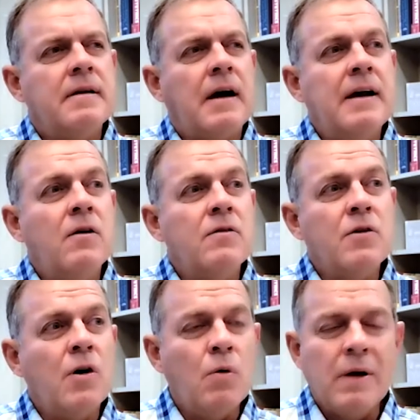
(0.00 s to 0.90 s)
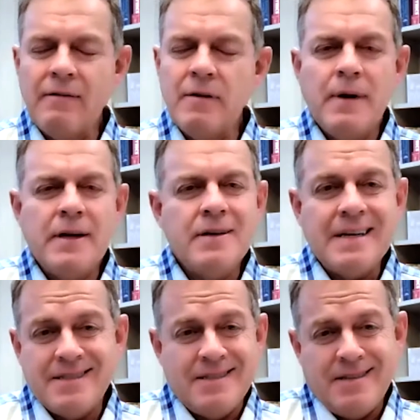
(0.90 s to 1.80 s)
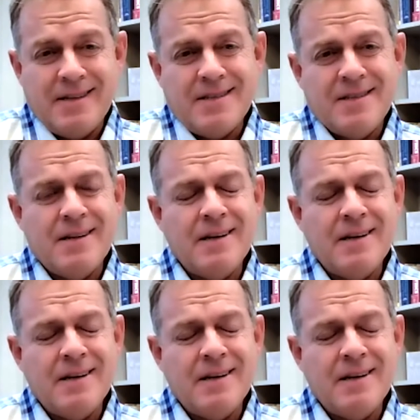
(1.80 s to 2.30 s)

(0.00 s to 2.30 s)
I don't know where everybody does this.